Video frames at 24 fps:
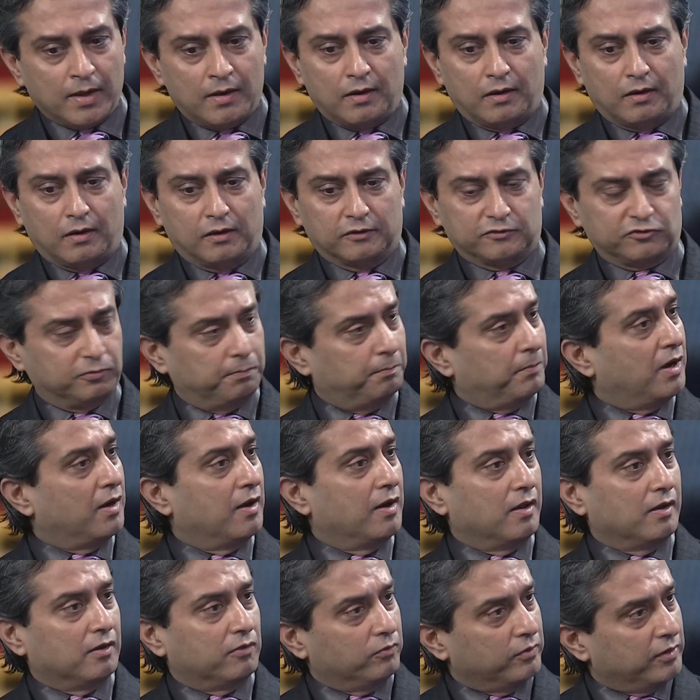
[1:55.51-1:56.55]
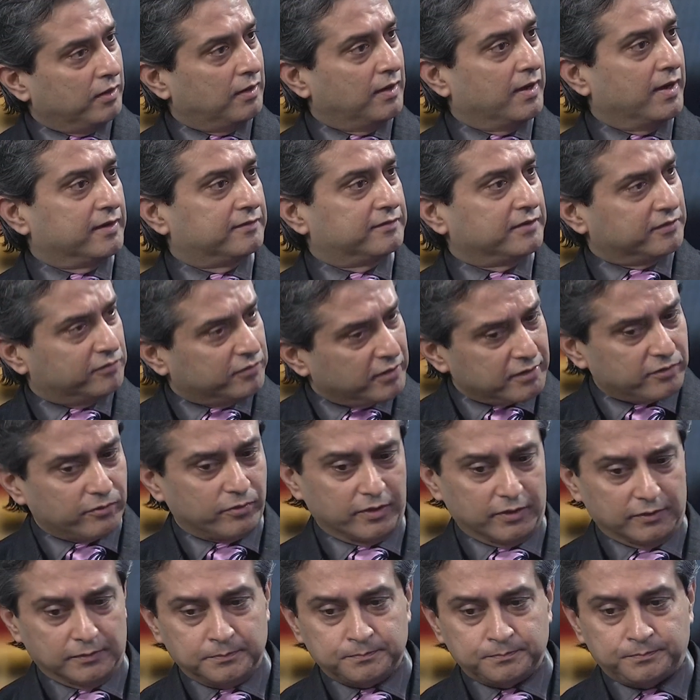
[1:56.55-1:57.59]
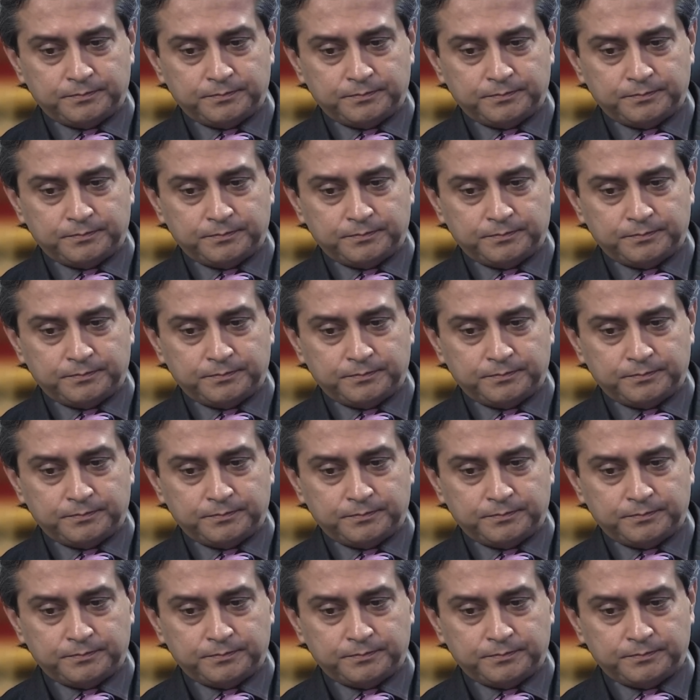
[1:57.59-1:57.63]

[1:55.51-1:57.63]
uh, SMILE, RELAX, etc.